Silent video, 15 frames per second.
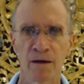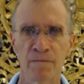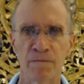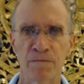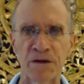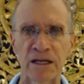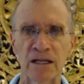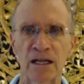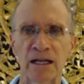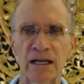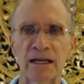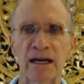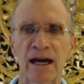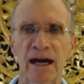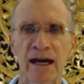
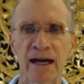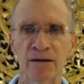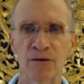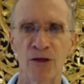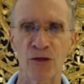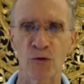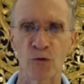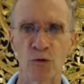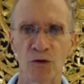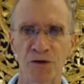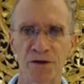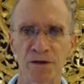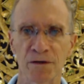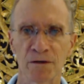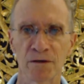feeling and
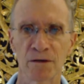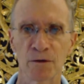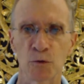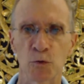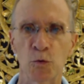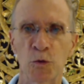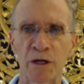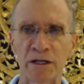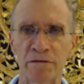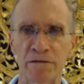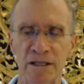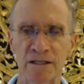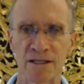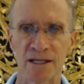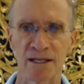thought
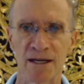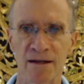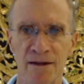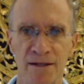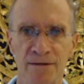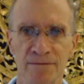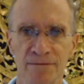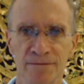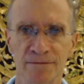weaving together.